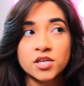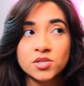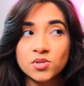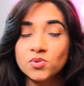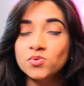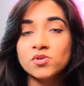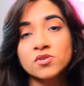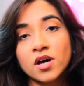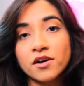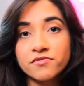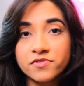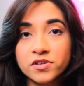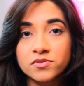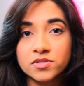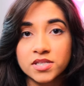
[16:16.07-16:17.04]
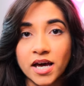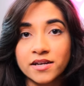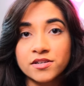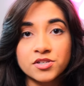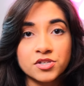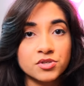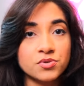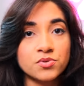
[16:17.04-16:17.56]
you do not feel sad
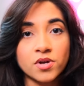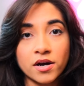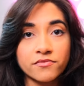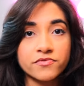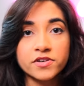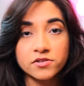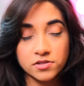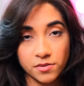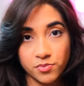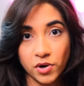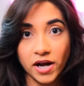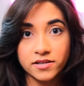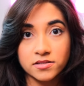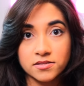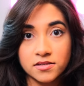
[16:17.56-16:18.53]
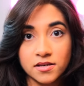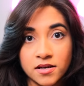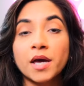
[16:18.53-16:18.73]
and you do not feel depressed.